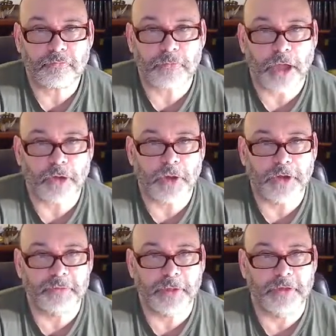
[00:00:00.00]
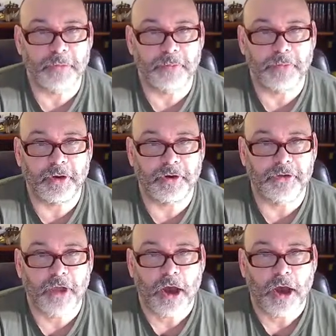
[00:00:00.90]
How do I explain to my parents?
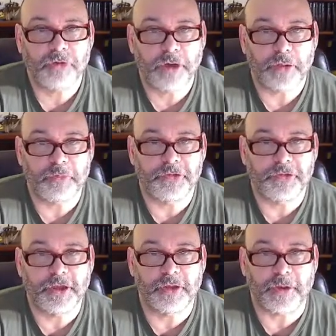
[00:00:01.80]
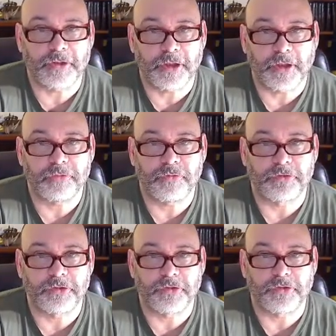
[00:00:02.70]
Already I was thinking about the end
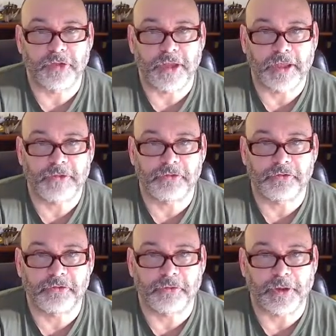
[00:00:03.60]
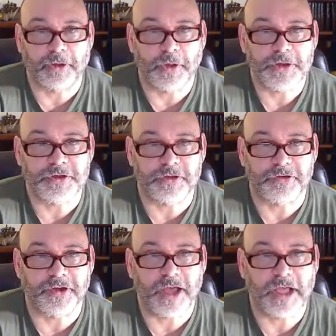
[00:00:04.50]
result, and the answers to my questions
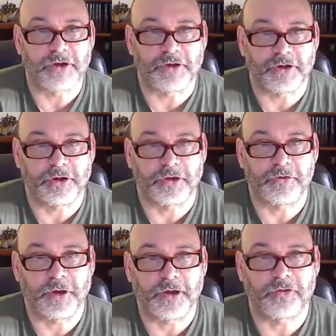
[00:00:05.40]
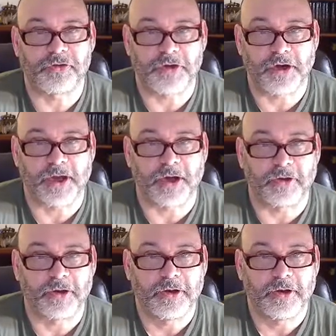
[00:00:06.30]
did not look good, so I never snuck out,